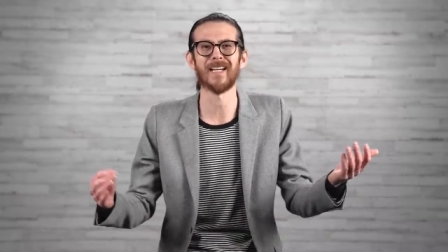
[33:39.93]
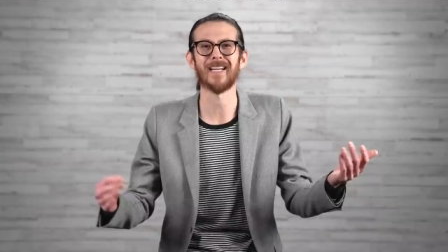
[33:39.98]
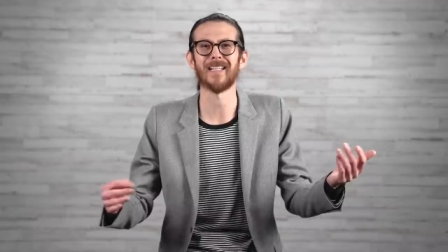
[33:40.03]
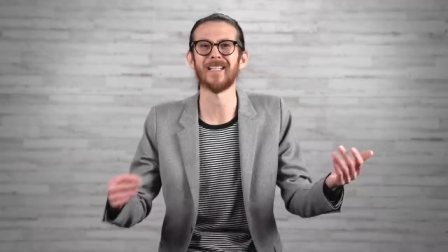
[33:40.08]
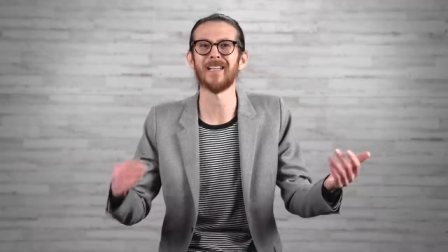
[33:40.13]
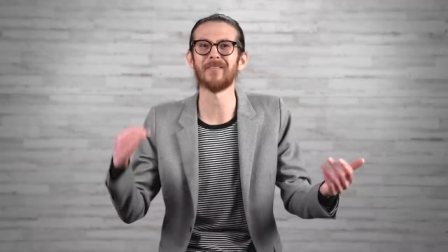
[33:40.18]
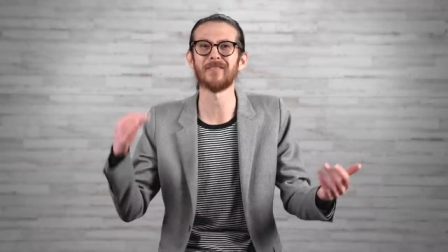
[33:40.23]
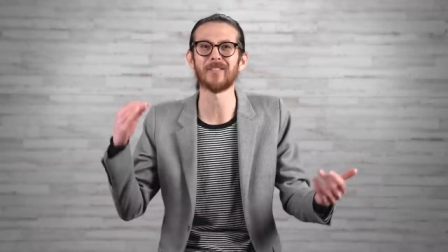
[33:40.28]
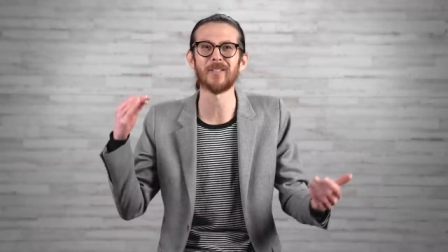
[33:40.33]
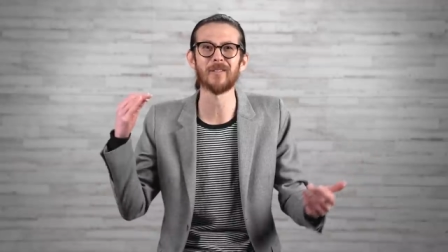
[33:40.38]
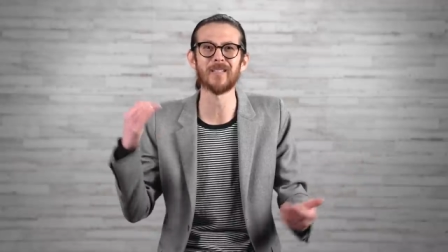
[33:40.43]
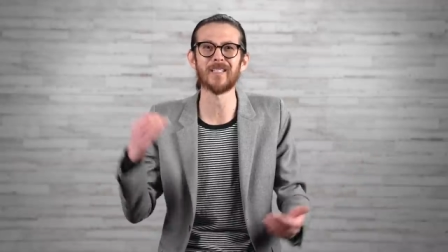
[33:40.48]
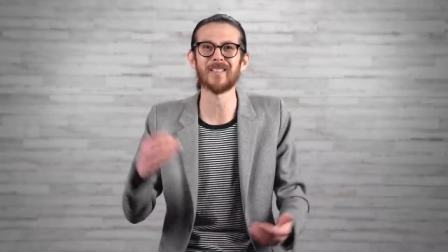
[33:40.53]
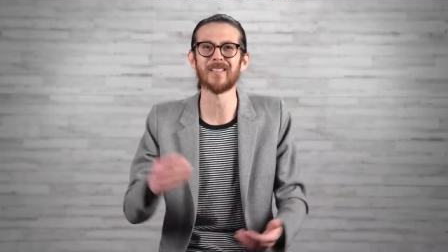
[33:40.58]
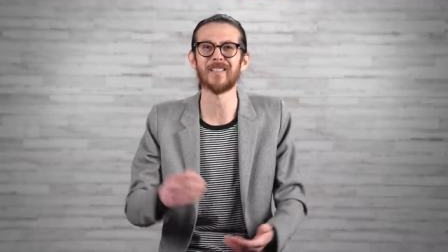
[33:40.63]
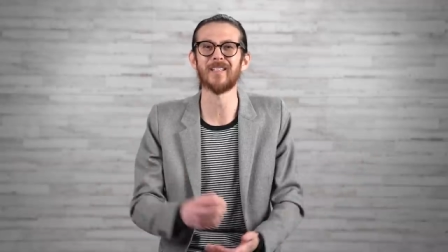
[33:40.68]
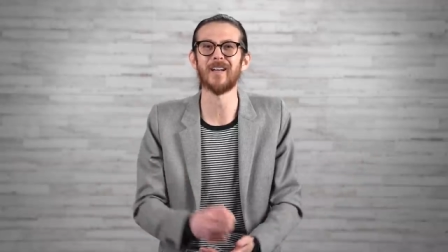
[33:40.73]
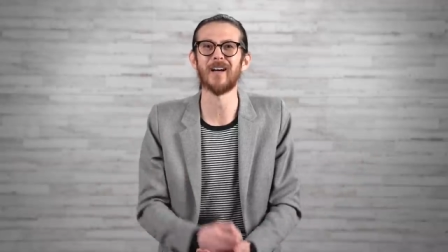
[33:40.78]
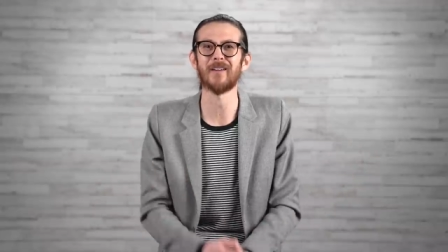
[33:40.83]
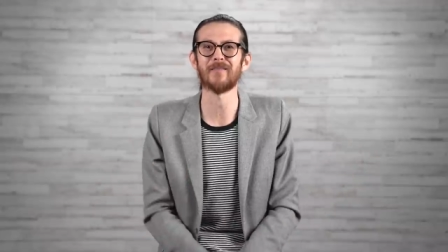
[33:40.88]
I love doing this
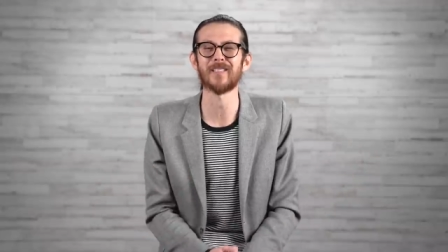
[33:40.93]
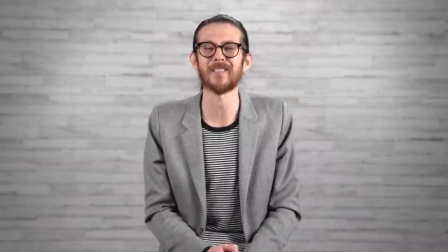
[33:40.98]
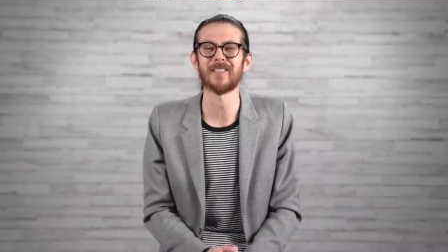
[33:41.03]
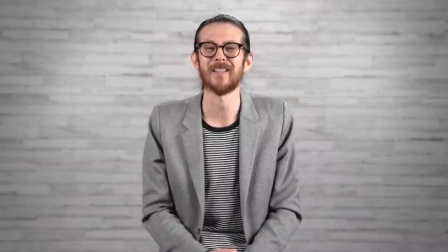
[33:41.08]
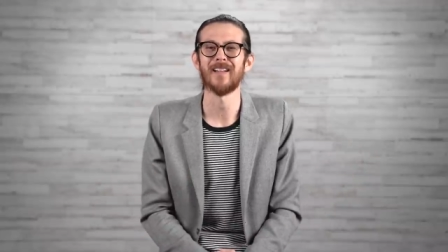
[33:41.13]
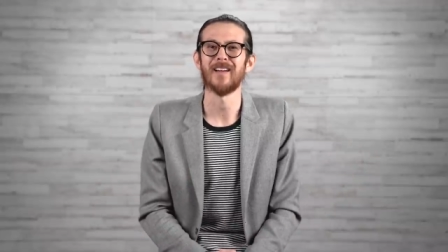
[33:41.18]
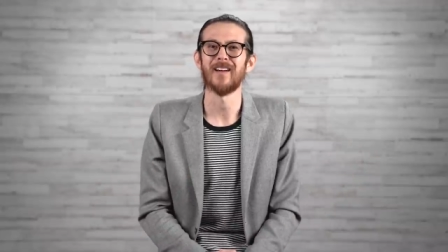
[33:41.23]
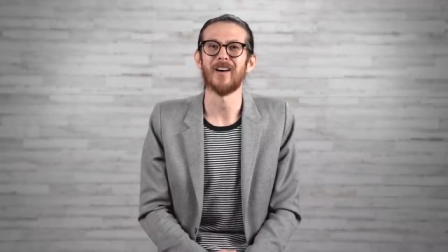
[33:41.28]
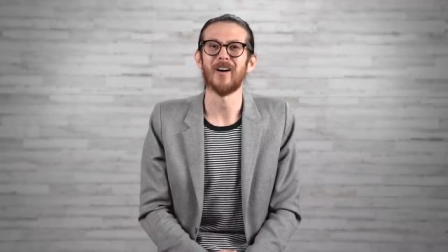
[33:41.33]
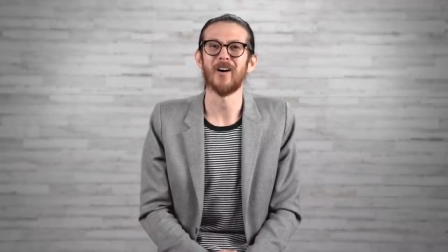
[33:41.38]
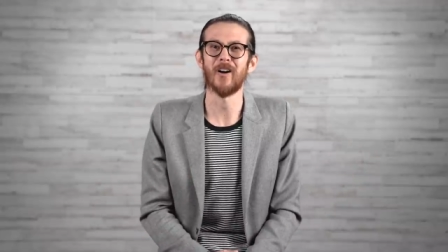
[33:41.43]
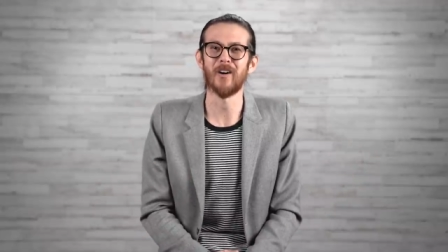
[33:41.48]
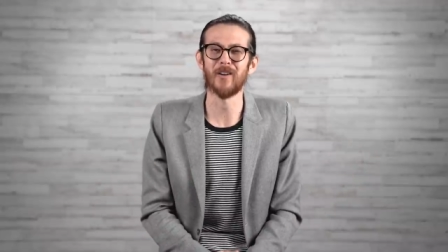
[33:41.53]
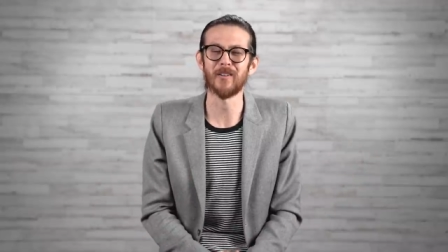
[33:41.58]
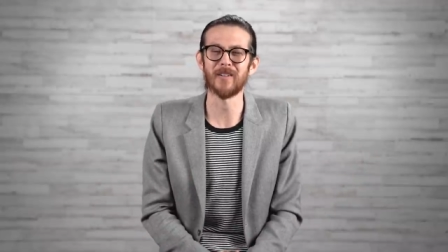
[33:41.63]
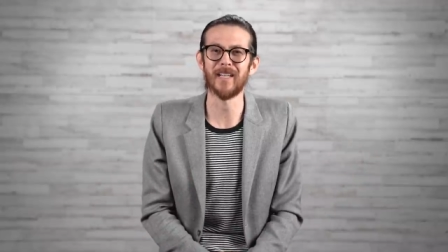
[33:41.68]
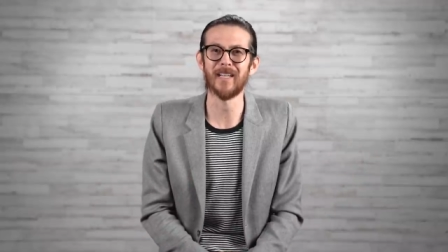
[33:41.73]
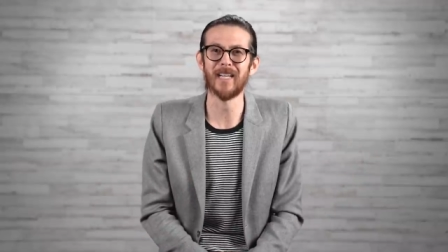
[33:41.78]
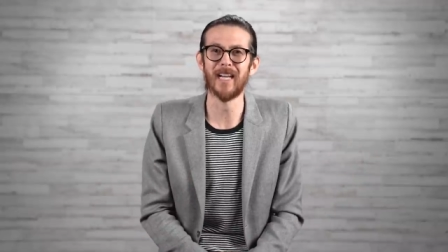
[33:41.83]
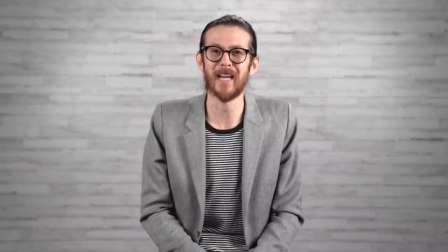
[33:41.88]
in the office all
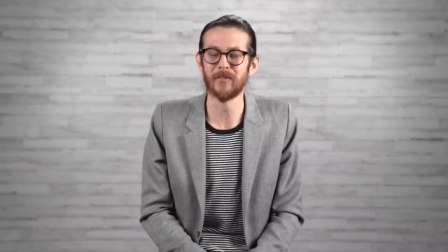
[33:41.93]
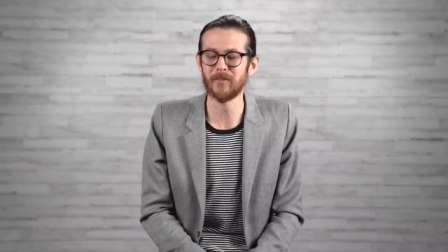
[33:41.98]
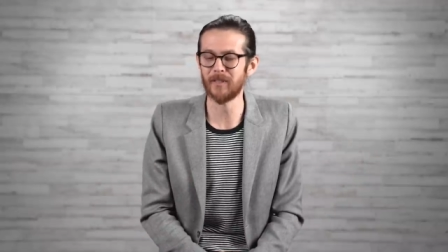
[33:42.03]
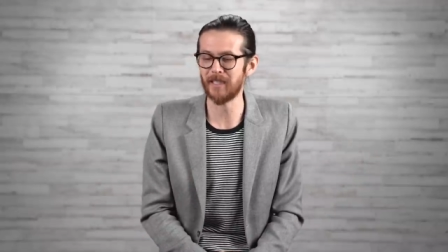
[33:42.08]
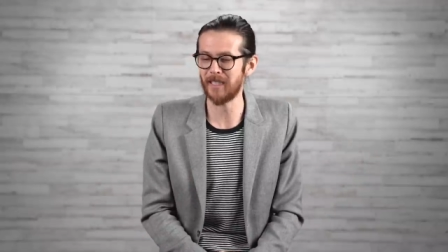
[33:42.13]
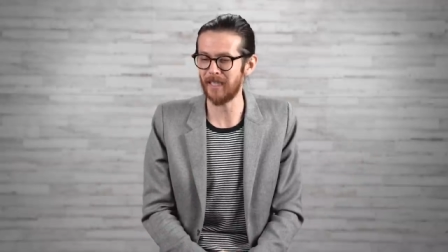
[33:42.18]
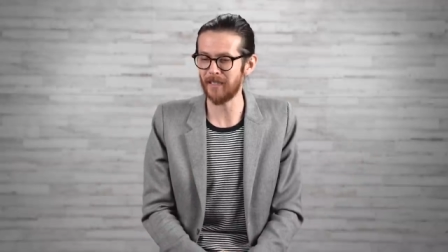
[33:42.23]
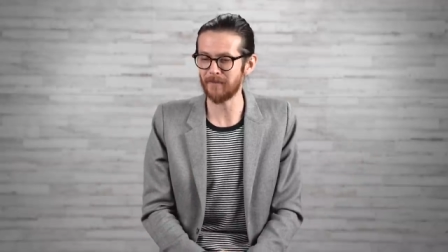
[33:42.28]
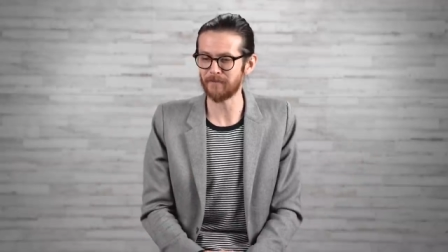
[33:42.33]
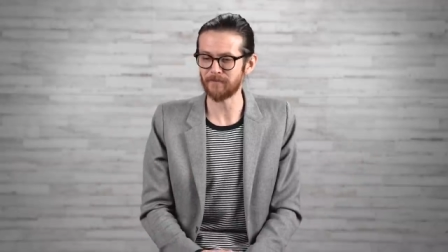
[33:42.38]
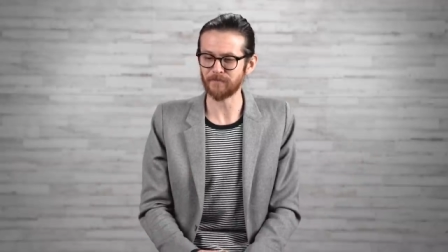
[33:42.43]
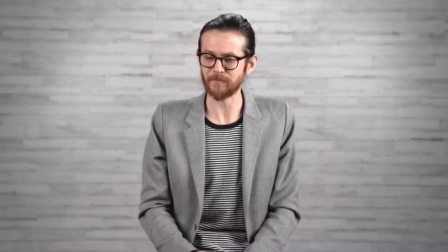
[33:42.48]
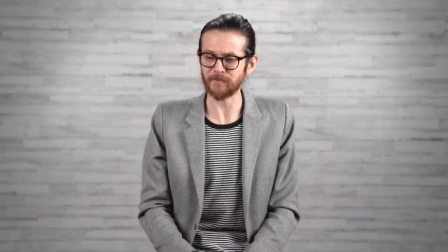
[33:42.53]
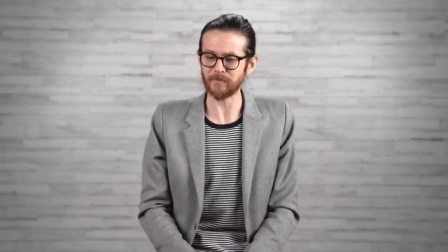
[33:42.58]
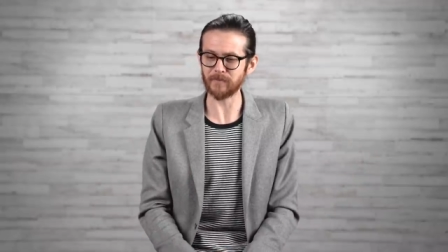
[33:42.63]
day, every day.